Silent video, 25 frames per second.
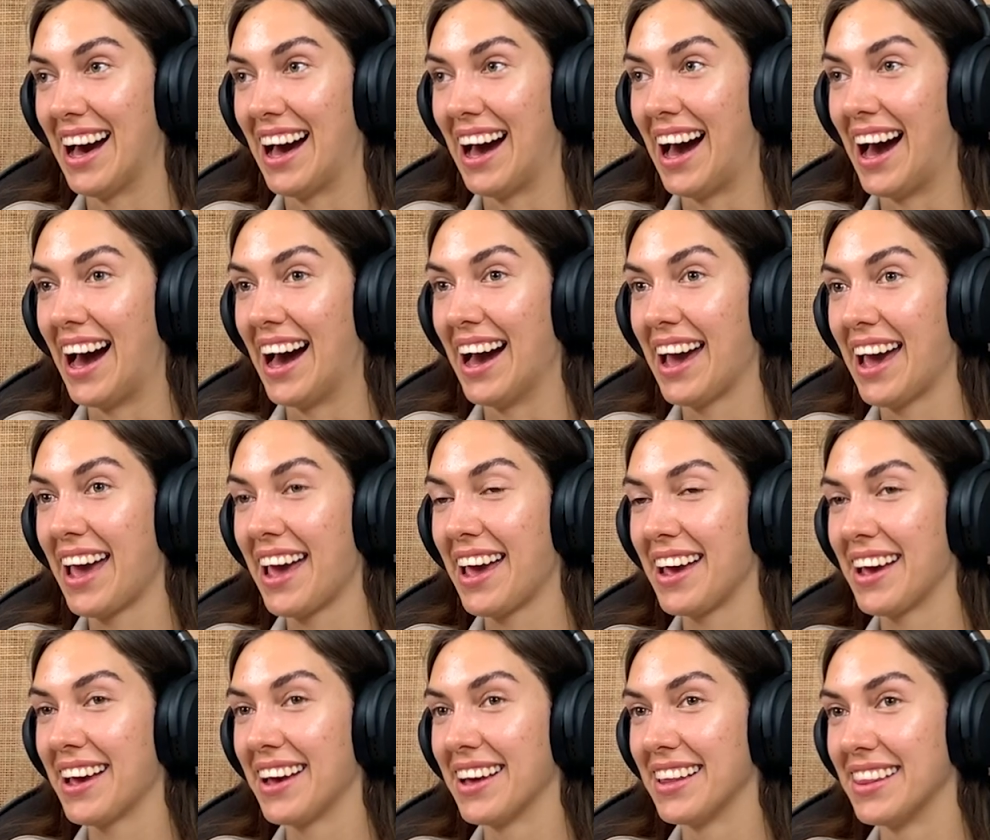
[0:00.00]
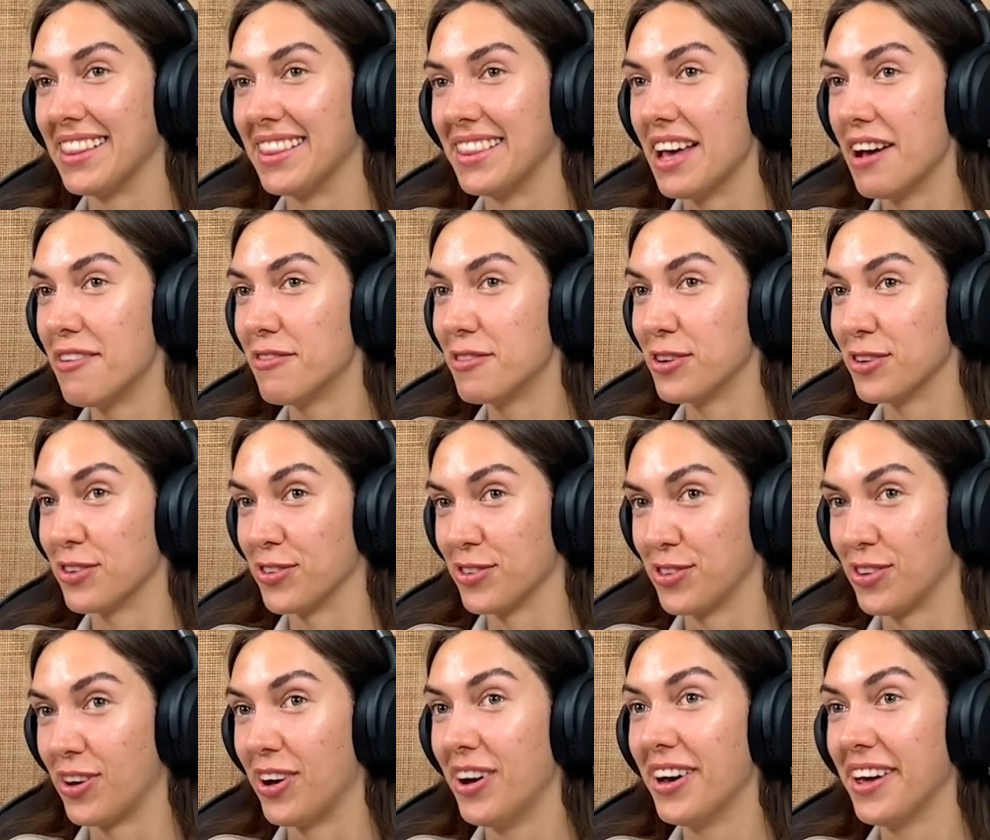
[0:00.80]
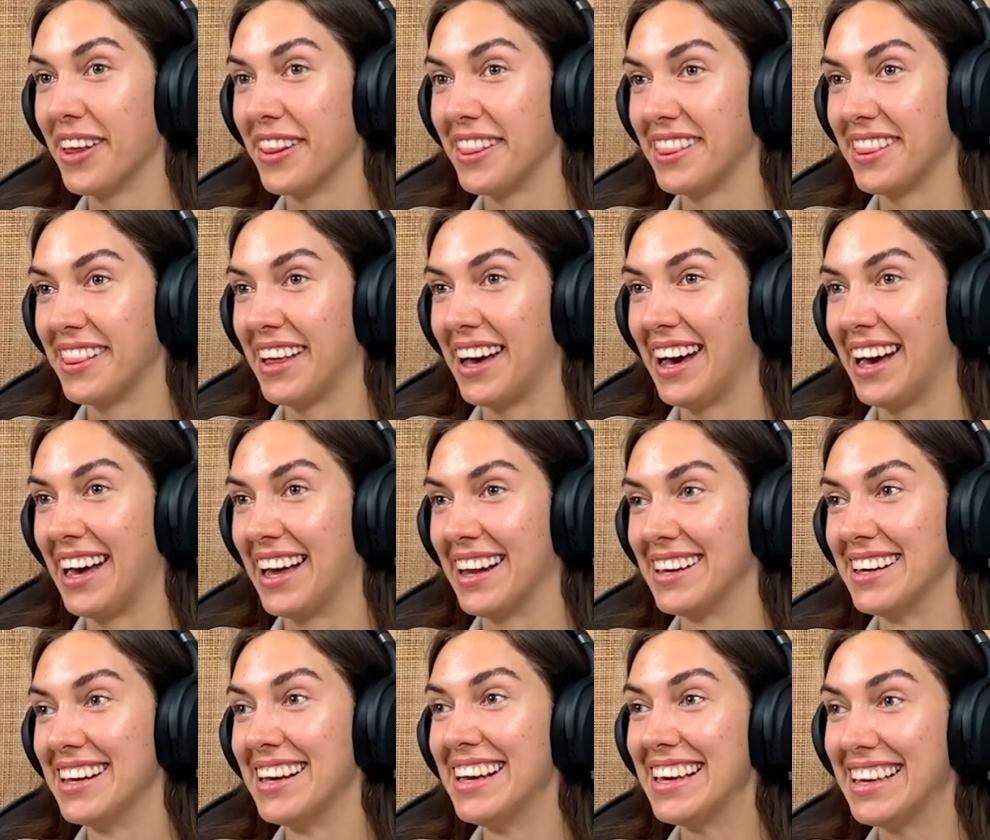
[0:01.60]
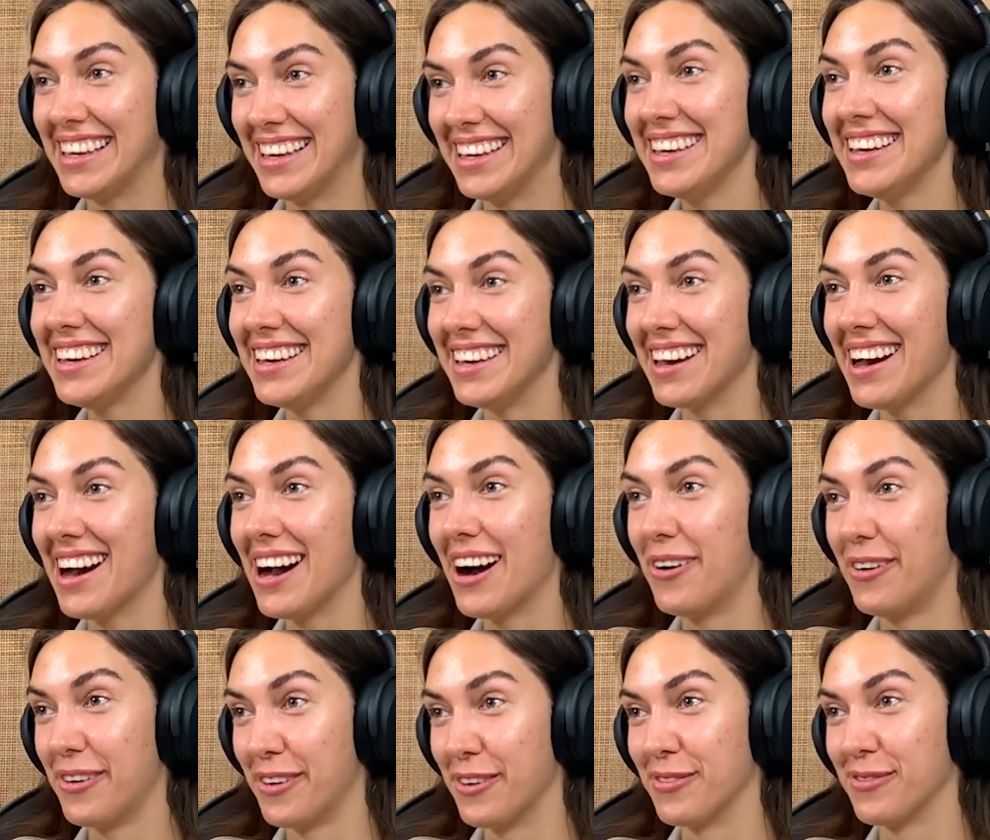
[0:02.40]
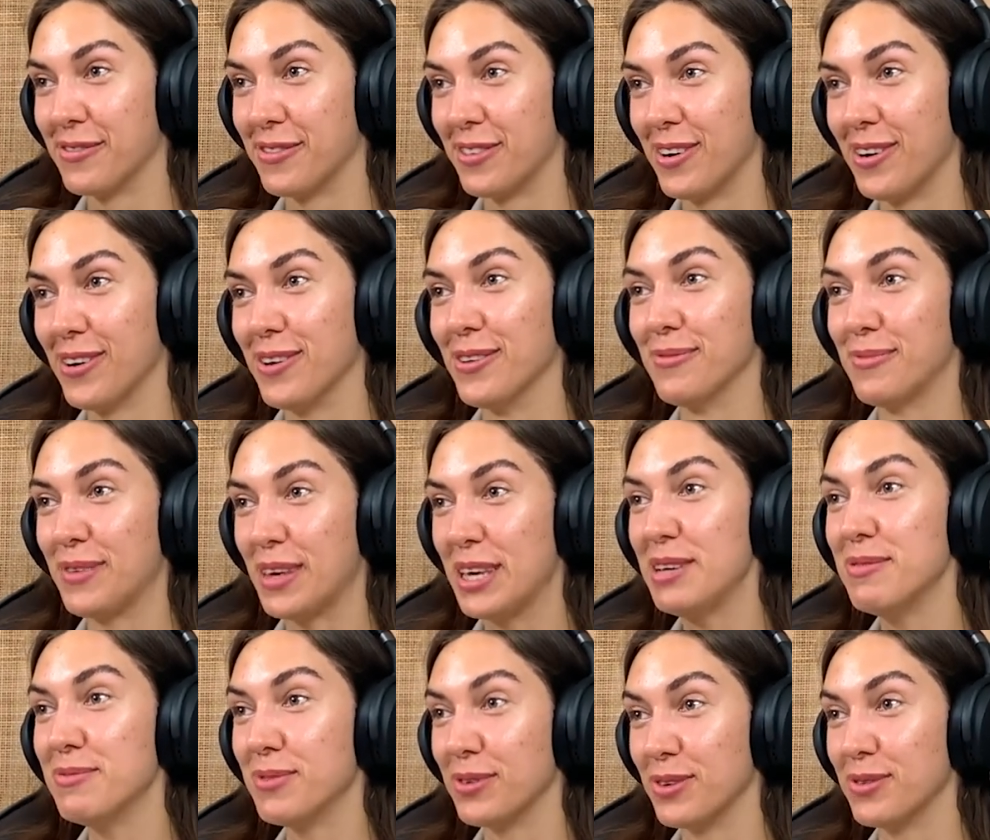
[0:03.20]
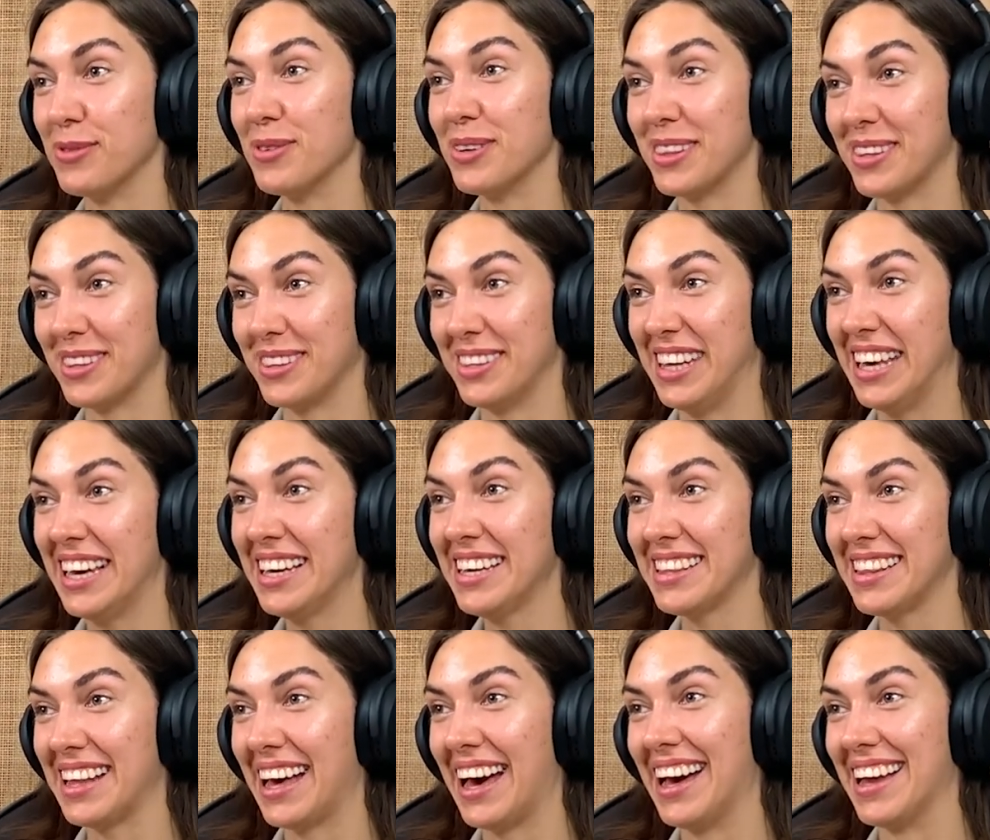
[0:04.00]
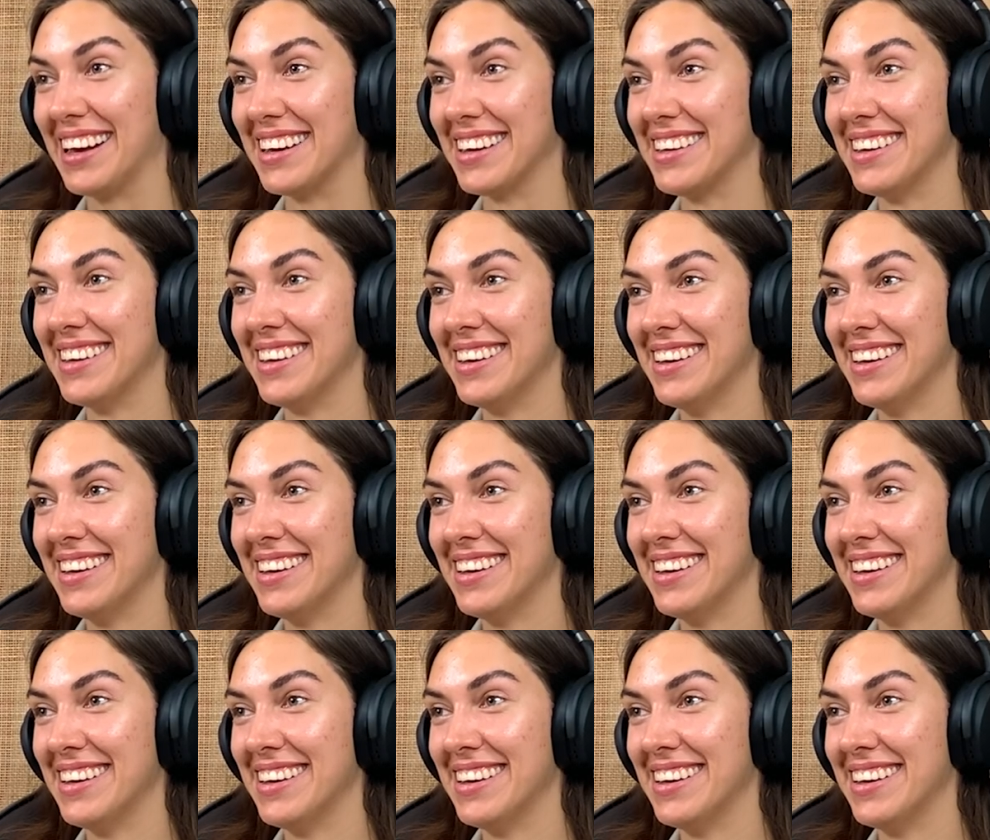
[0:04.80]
I never thought that he, out of all people, would think that.